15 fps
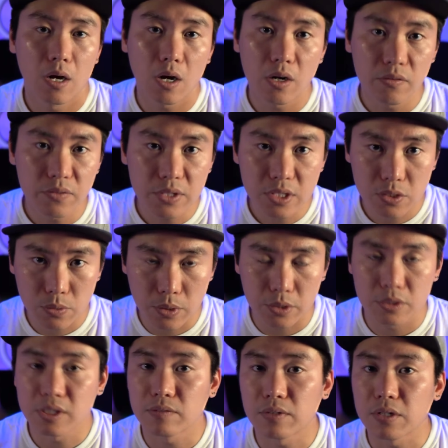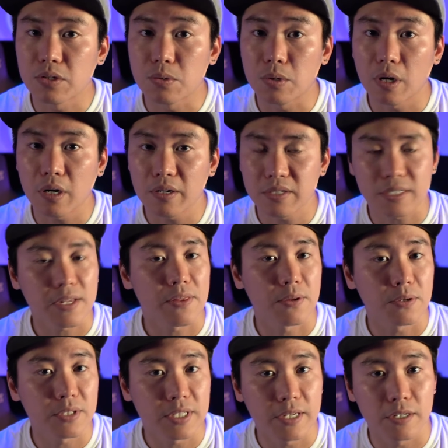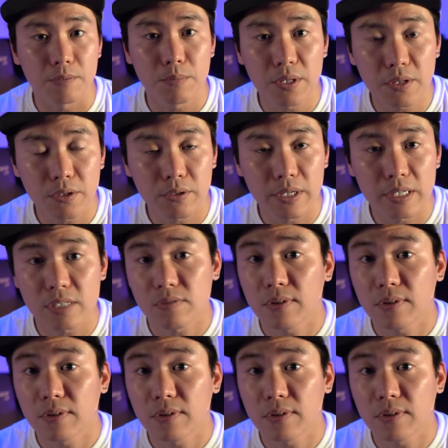Of these 372 cards, 13 are mythic rares,